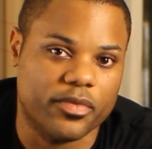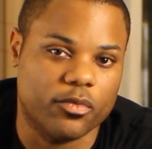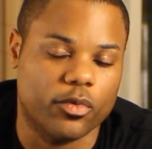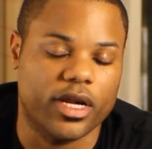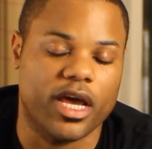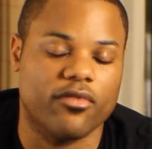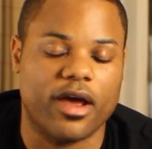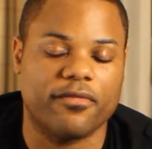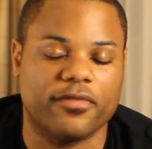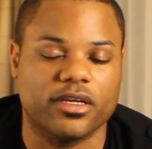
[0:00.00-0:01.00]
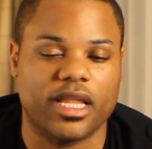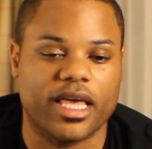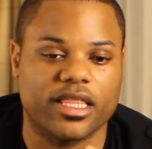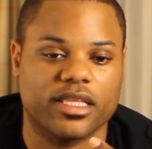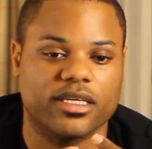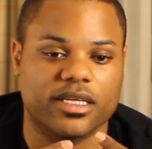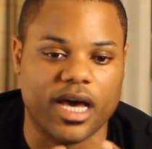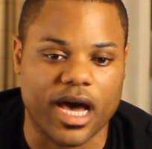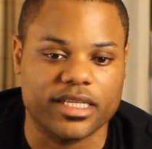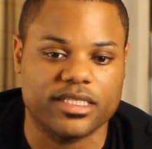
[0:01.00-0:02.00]
whatever I feel like
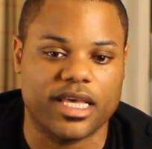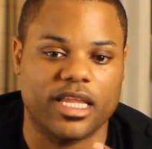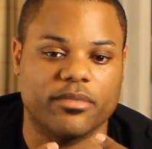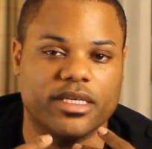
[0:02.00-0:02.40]
God is telling